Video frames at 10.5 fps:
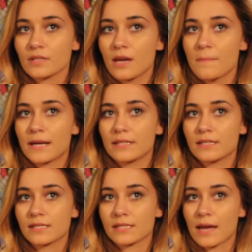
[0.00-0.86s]
And by
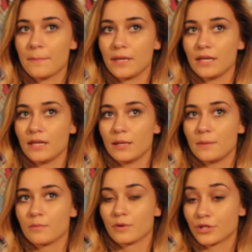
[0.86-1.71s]
this, I
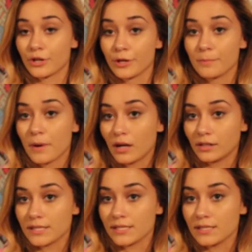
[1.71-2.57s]
mean return
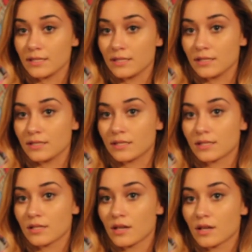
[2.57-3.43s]
policies,